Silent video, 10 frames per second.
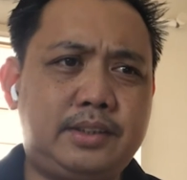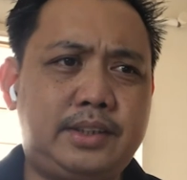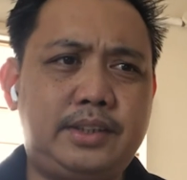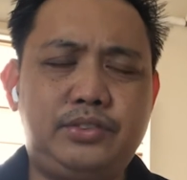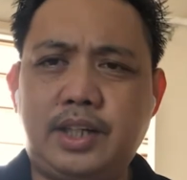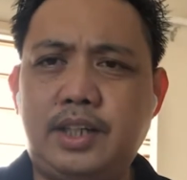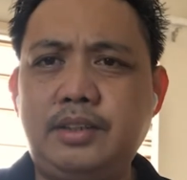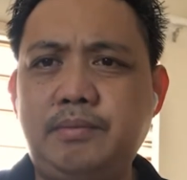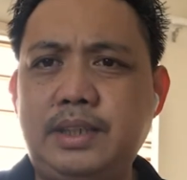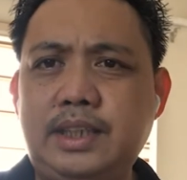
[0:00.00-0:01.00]
or
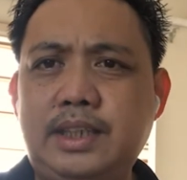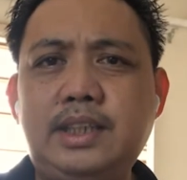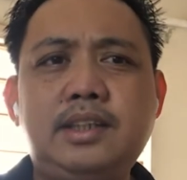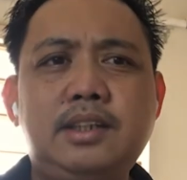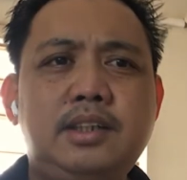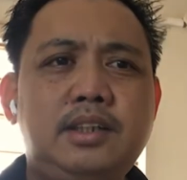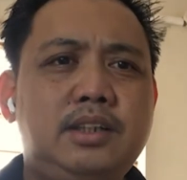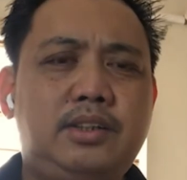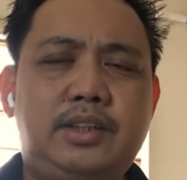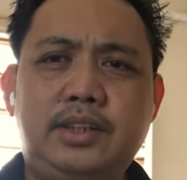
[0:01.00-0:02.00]
Jollibee,
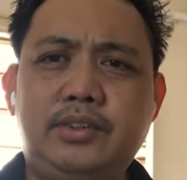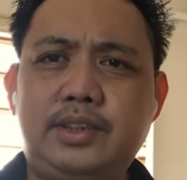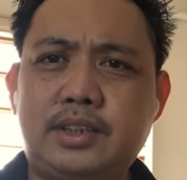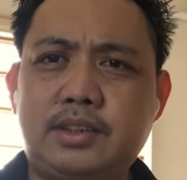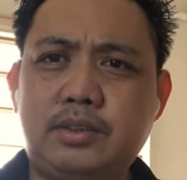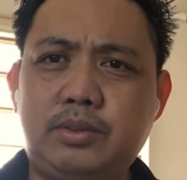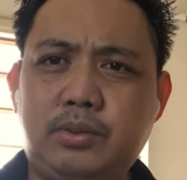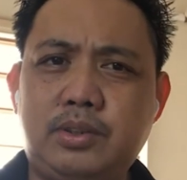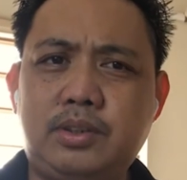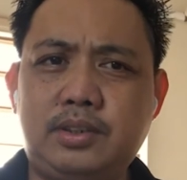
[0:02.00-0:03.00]
or you just
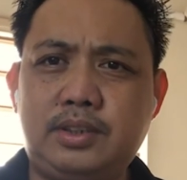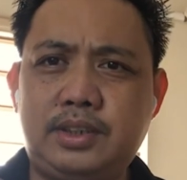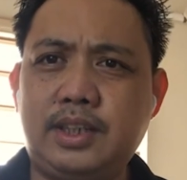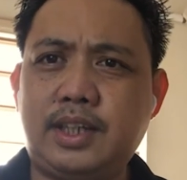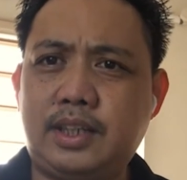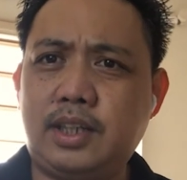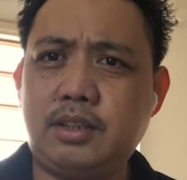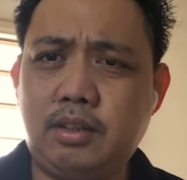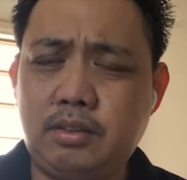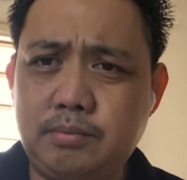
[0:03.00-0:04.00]
cook chicken at
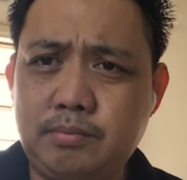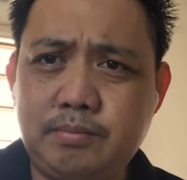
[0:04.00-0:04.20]
home?